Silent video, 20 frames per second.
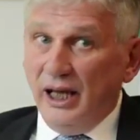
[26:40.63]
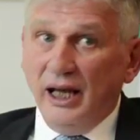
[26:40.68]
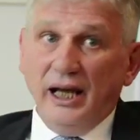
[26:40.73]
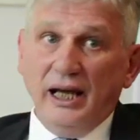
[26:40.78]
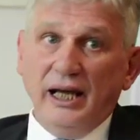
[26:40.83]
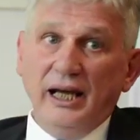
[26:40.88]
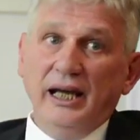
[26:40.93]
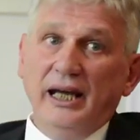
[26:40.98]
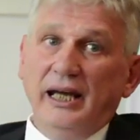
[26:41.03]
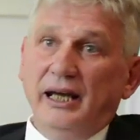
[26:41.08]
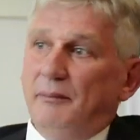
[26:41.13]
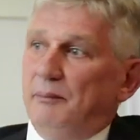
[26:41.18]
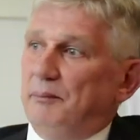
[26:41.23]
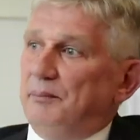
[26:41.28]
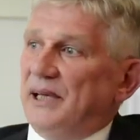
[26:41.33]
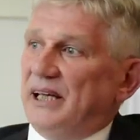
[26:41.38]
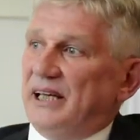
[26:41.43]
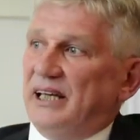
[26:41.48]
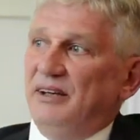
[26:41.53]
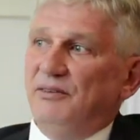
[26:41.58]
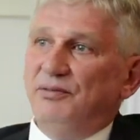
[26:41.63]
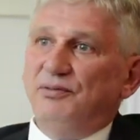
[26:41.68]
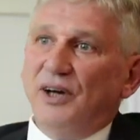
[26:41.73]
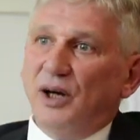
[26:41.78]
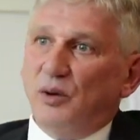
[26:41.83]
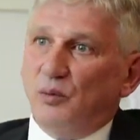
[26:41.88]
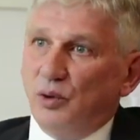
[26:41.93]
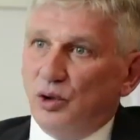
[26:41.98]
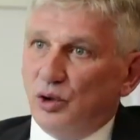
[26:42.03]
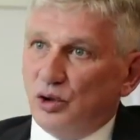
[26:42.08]
First of all, we
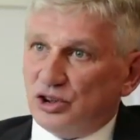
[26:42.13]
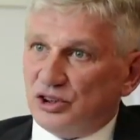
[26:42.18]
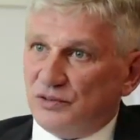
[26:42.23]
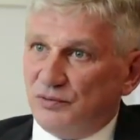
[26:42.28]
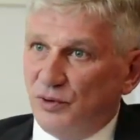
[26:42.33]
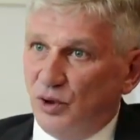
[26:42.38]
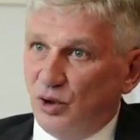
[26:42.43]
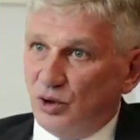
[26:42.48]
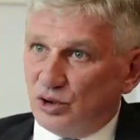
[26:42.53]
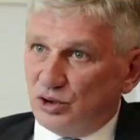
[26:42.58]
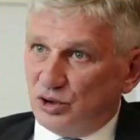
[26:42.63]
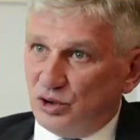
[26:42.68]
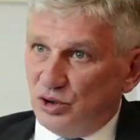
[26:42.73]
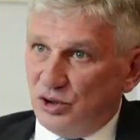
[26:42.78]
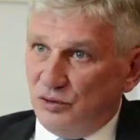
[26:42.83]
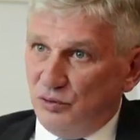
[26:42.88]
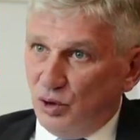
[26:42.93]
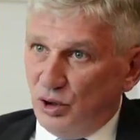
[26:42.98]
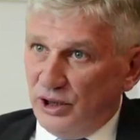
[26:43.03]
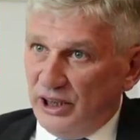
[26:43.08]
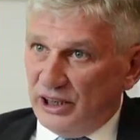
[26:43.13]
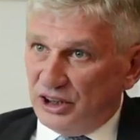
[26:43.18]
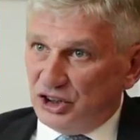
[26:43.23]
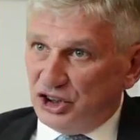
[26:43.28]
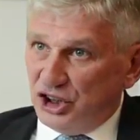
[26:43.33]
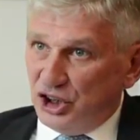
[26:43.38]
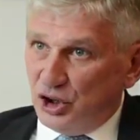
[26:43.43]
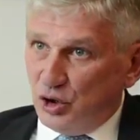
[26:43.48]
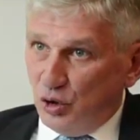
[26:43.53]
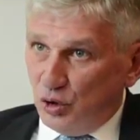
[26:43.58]
want to be
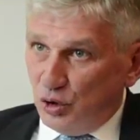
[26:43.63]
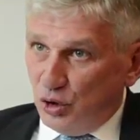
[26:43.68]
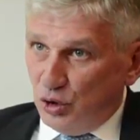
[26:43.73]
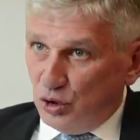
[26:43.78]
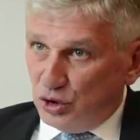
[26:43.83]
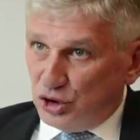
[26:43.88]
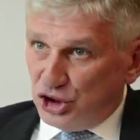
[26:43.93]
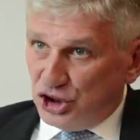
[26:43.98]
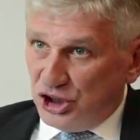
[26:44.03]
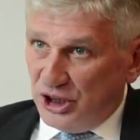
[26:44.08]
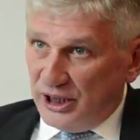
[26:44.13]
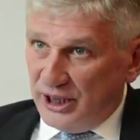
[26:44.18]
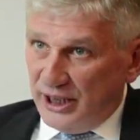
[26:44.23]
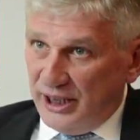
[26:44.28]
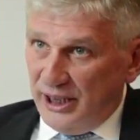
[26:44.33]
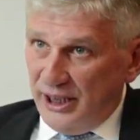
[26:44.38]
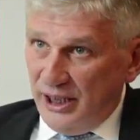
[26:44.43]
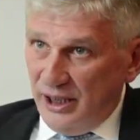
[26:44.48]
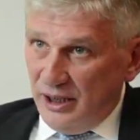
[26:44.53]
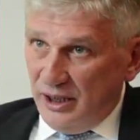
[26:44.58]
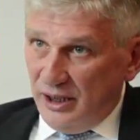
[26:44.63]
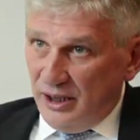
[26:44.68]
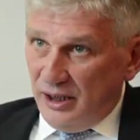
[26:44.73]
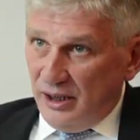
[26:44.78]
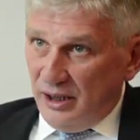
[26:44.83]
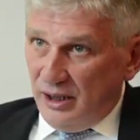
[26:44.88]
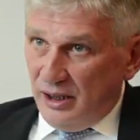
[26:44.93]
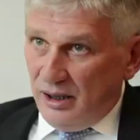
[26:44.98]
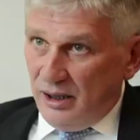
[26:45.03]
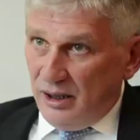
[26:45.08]
popular
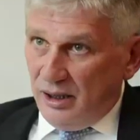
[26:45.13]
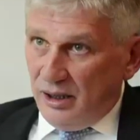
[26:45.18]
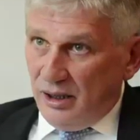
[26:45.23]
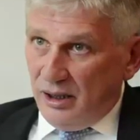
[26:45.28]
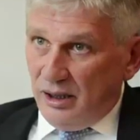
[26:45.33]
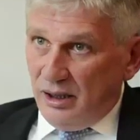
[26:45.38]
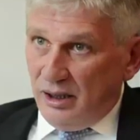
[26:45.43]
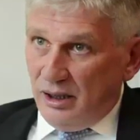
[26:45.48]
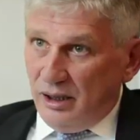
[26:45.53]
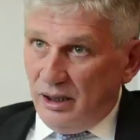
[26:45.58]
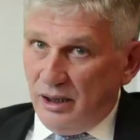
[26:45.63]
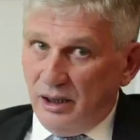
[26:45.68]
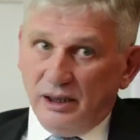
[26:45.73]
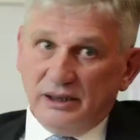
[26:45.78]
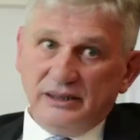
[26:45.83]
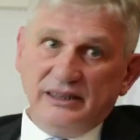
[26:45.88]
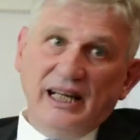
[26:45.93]
or to